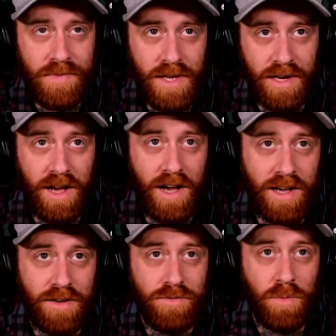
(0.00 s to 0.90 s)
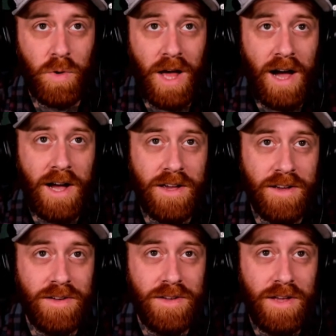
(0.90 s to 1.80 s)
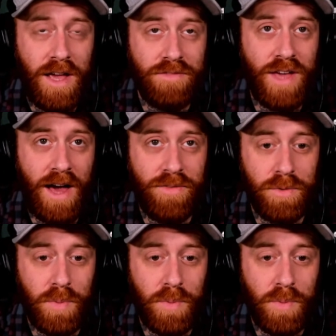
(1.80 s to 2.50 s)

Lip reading: And I, from what I have gathered